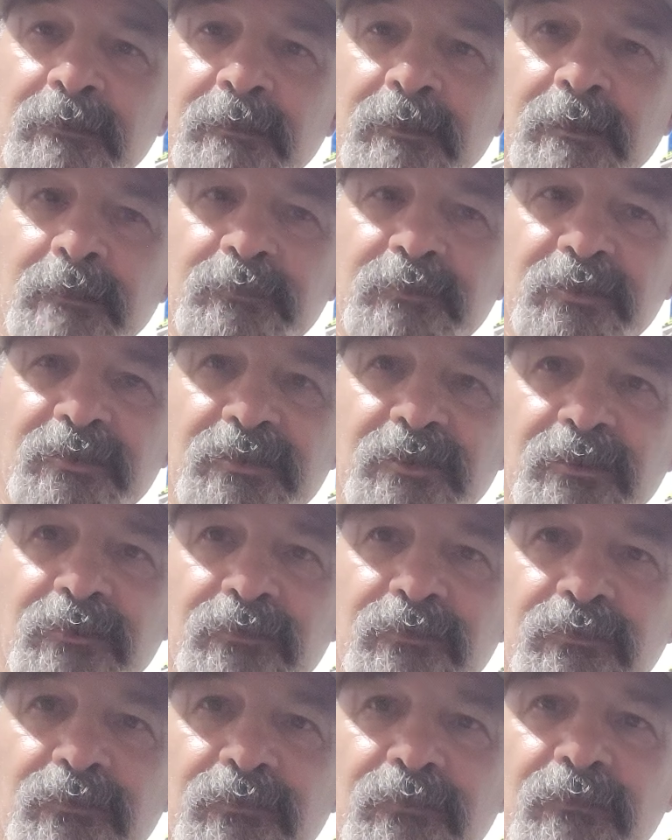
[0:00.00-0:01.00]
I'm just gonna
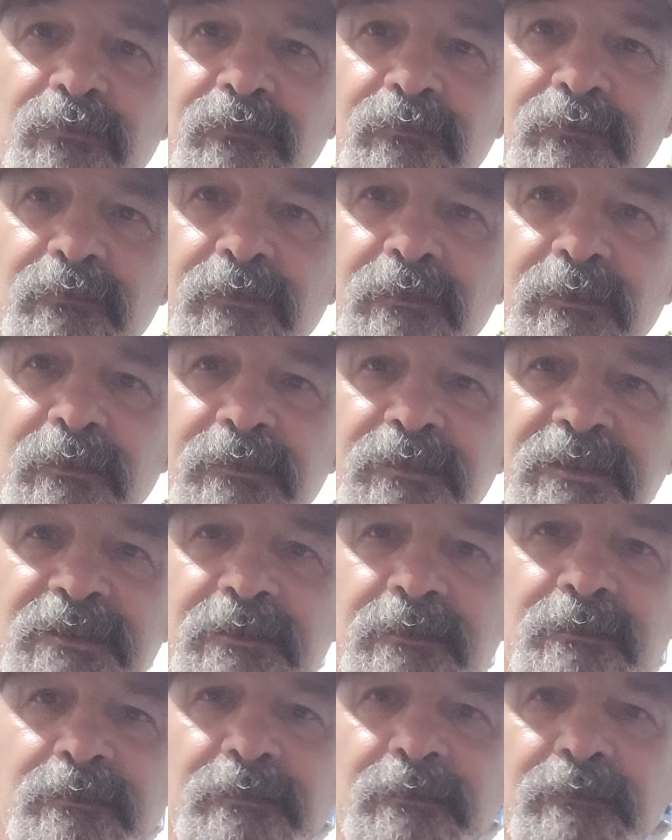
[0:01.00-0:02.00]
do
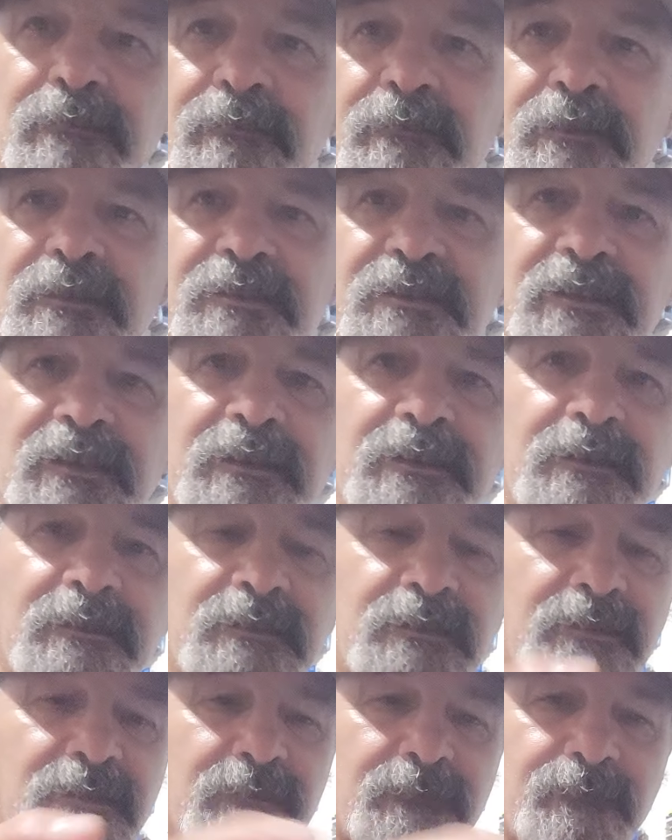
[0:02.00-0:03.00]
the
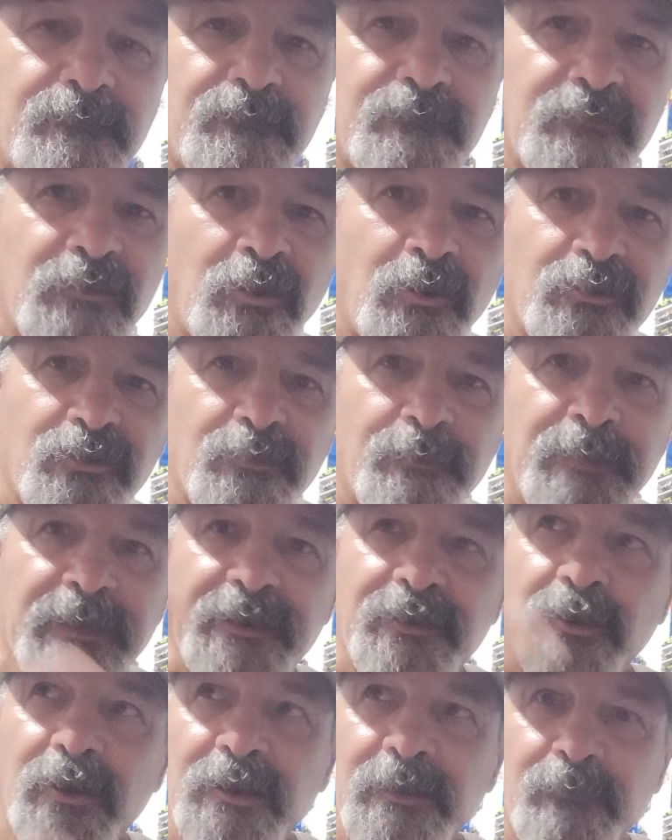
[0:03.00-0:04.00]
stickers. Oh, you
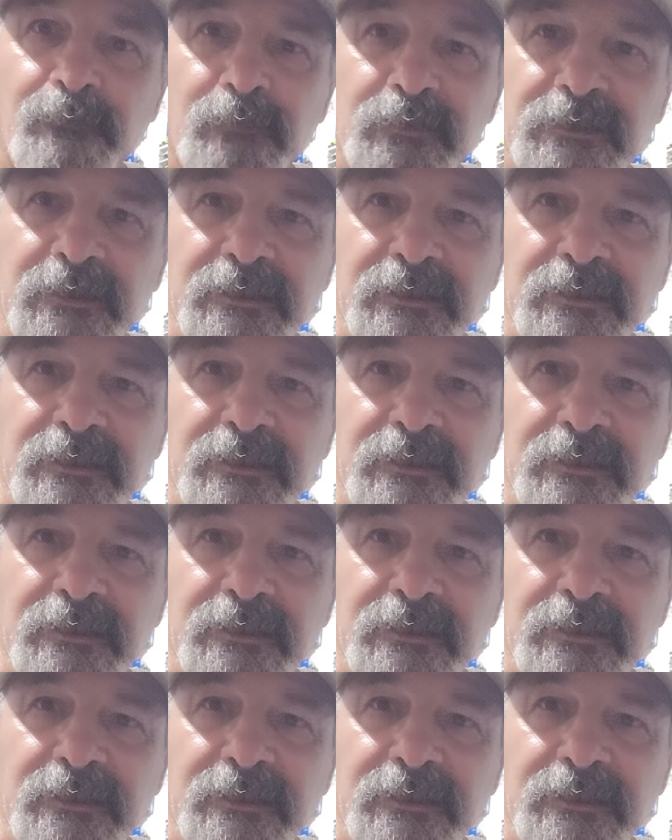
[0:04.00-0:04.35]
bid on them with the